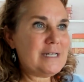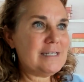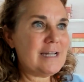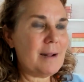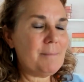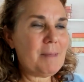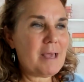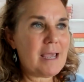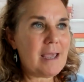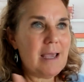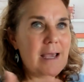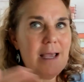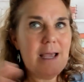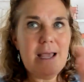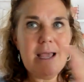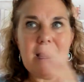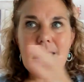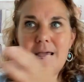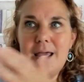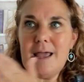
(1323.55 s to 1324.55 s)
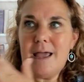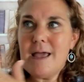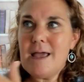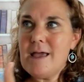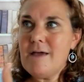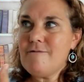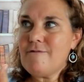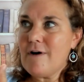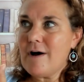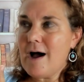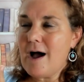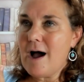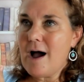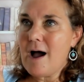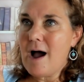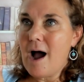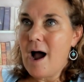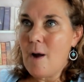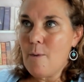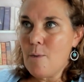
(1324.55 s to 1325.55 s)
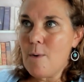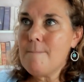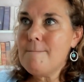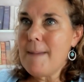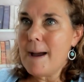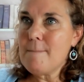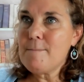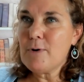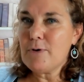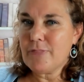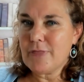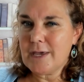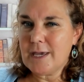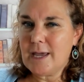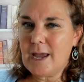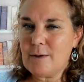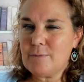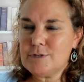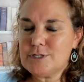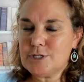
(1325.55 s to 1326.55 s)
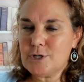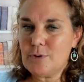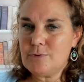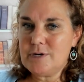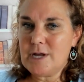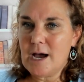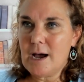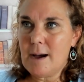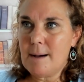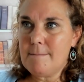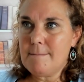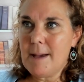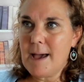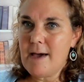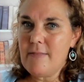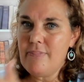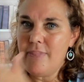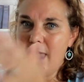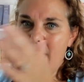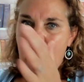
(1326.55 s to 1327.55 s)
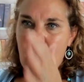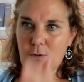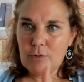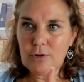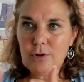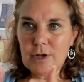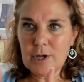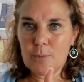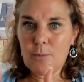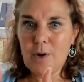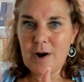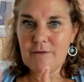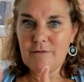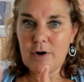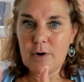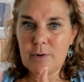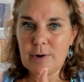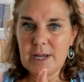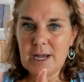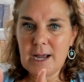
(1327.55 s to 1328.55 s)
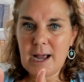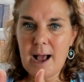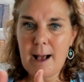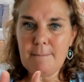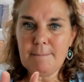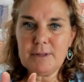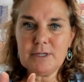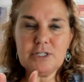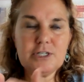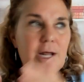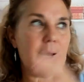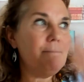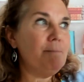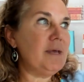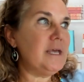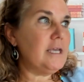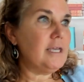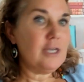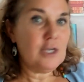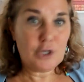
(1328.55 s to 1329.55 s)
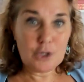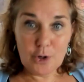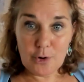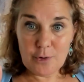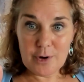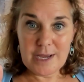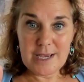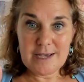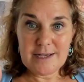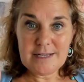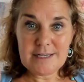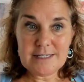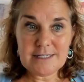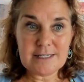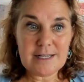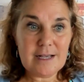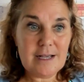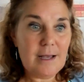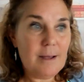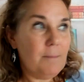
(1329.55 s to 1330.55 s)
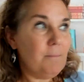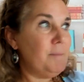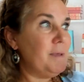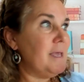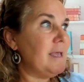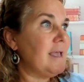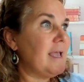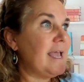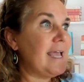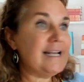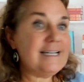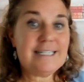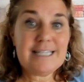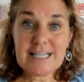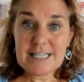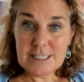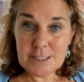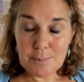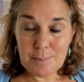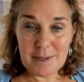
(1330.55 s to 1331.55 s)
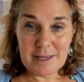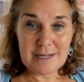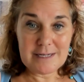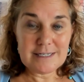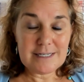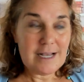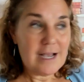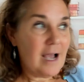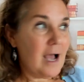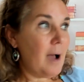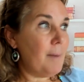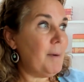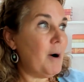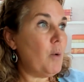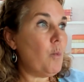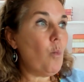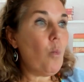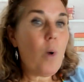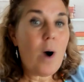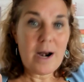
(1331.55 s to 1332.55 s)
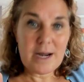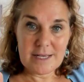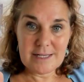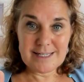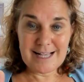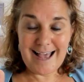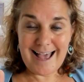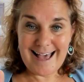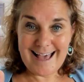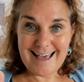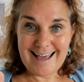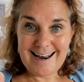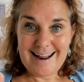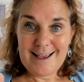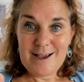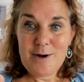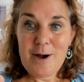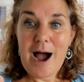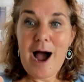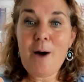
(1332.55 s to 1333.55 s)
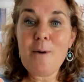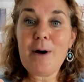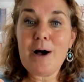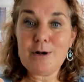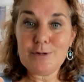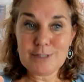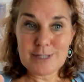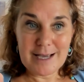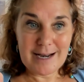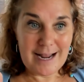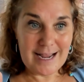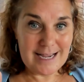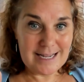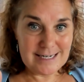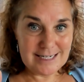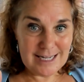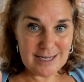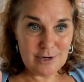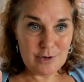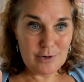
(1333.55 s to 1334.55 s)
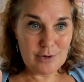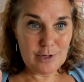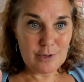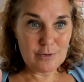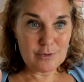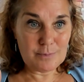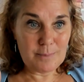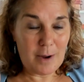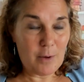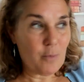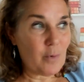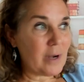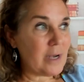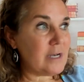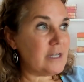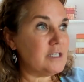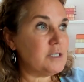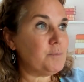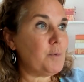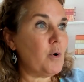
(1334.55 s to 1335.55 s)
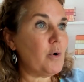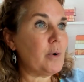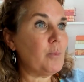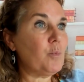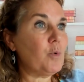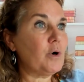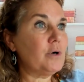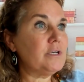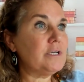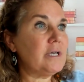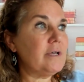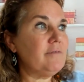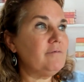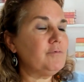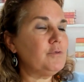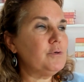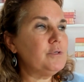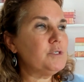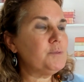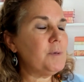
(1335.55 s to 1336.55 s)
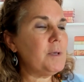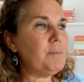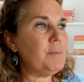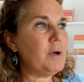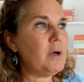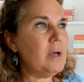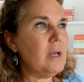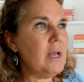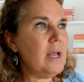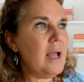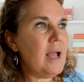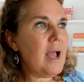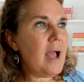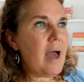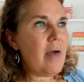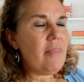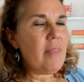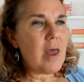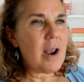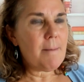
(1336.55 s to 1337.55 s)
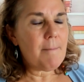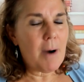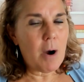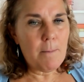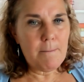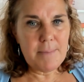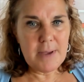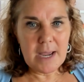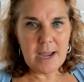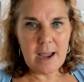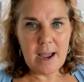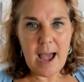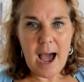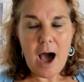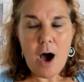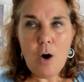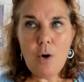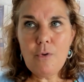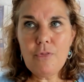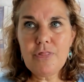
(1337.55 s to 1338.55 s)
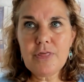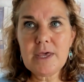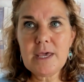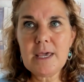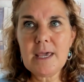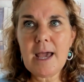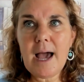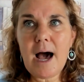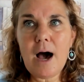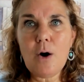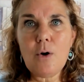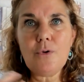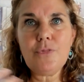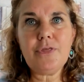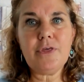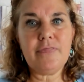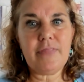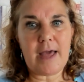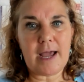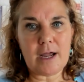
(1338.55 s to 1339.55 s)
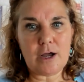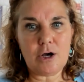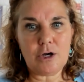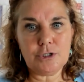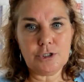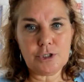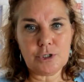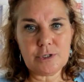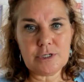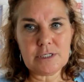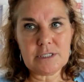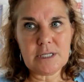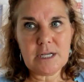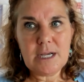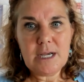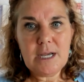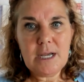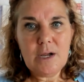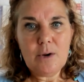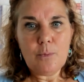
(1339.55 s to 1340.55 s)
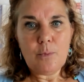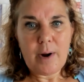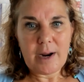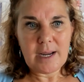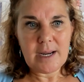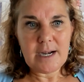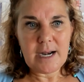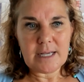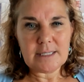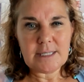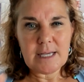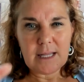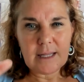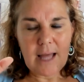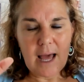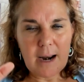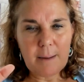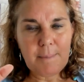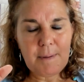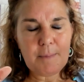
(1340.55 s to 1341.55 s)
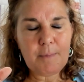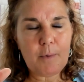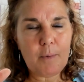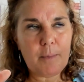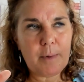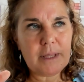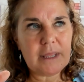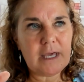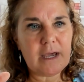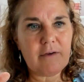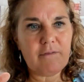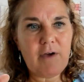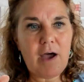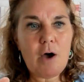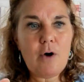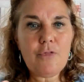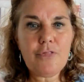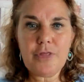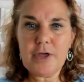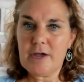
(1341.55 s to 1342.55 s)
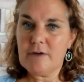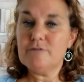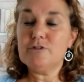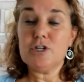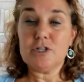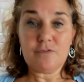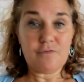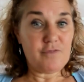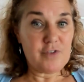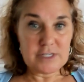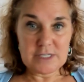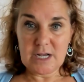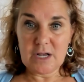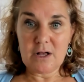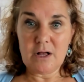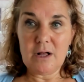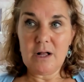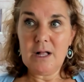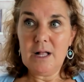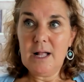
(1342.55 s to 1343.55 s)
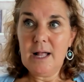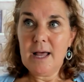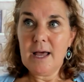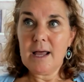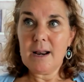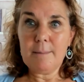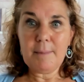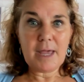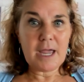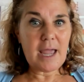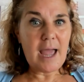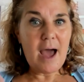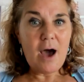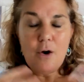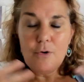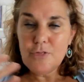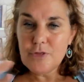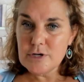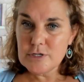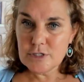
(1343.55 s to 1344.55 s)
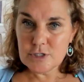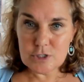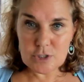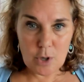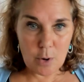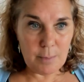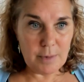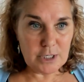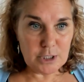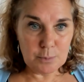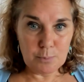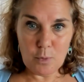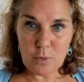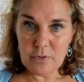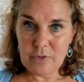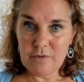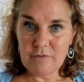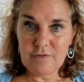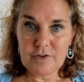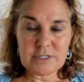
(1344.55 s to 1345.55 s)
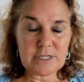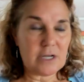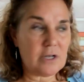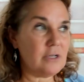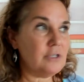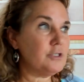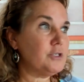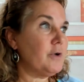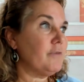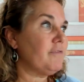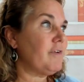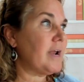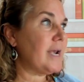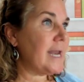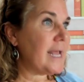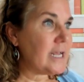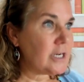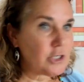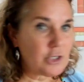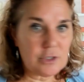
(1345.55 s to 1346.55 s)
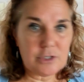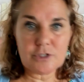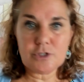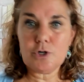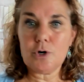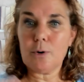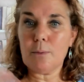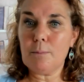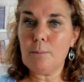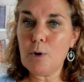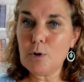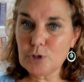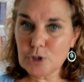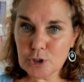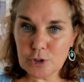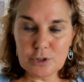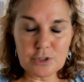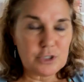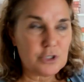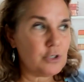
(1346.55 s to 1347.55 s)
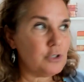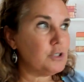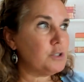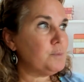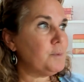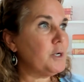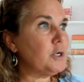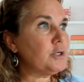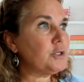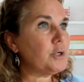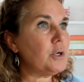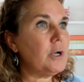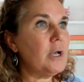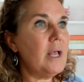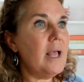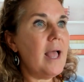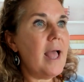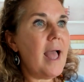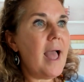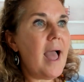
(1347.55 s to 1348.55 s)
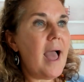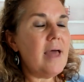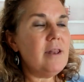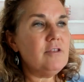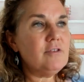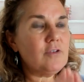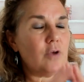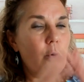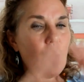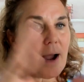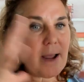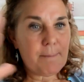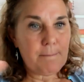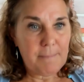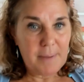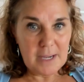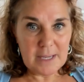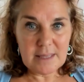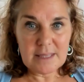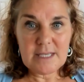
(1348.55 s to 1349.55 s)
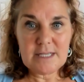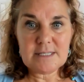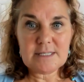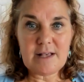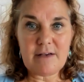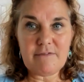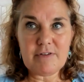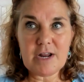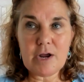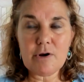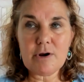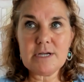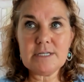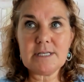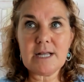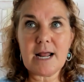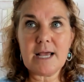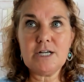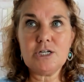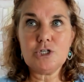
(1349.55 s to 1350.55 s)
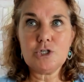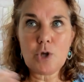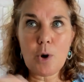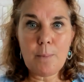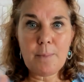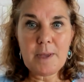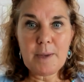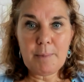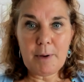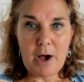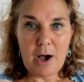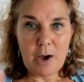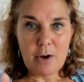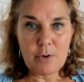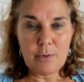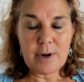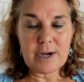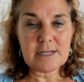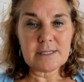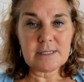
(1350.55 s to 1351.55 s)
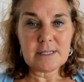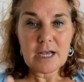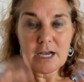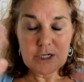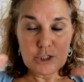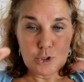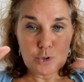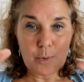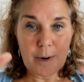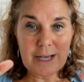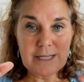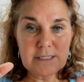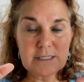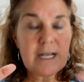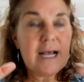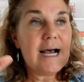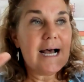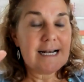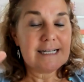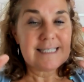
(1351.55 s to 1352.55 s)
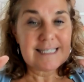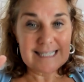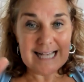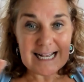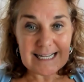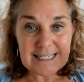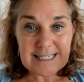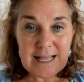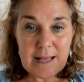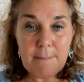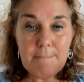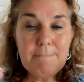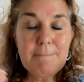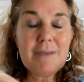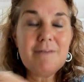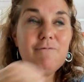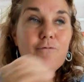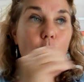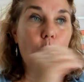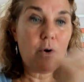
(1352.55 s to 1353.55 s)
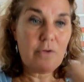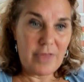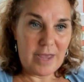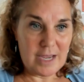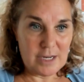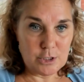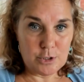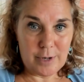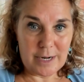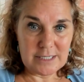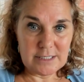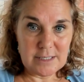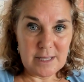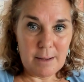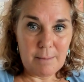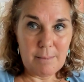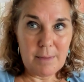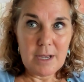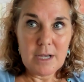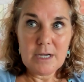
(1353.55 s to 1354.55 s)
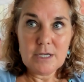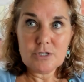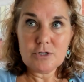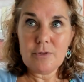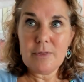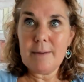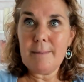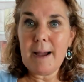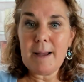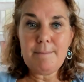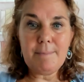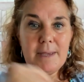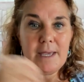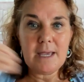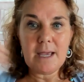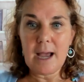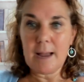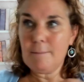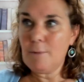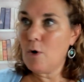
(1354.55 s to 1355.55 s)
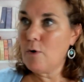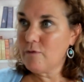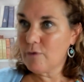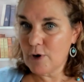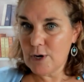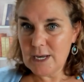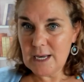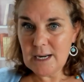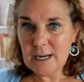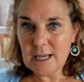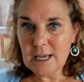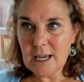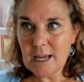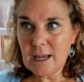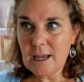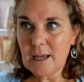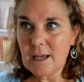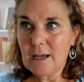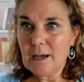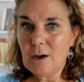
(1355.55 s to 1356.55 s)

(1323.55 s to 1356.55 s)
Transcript: And I'm like, if I remember thinking I was so dumb and now look at what I've already accomplished and being curious, being anticipant about what is ahead. How else can I continue to use my written and spoken word to influence people? And then about being healthy, health in that culture is recognizing a lot of people, when we think of health, think of just physical. And I'm like, health is so much more than physical. It's your financial, it's your emotional, it's your spiritual. And so I pick these 7 areas and I show people how to assess them before they address them. So they might be, I'm overeating.